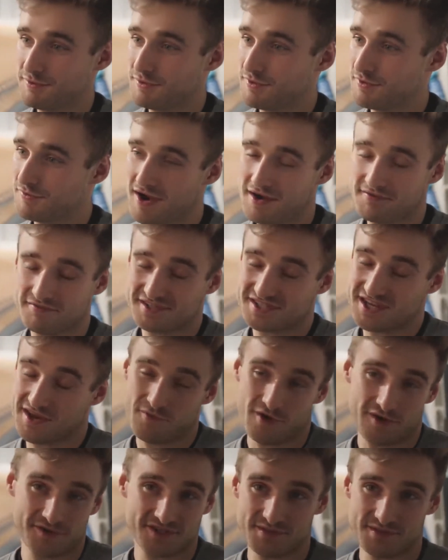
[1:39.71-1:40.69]
We were riding for the same
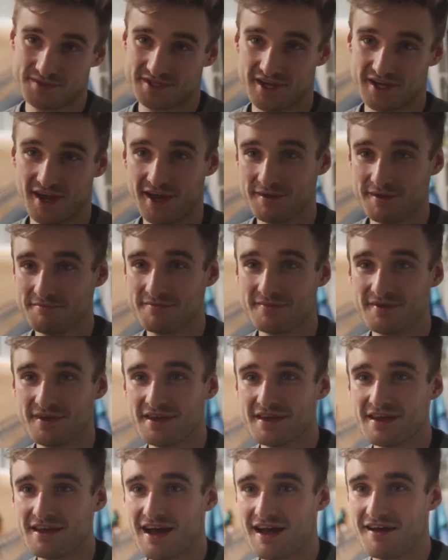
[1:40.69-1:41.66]
road team at the time,
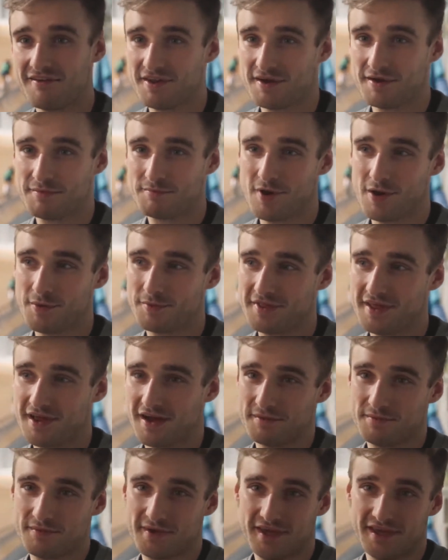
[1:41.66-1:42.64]
having a pop at the
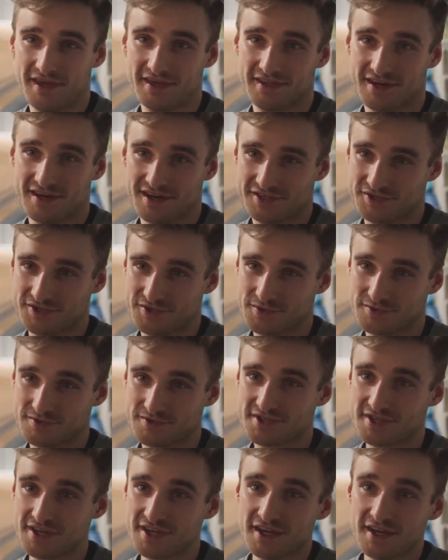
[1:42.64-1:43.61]
IP at the Nationals.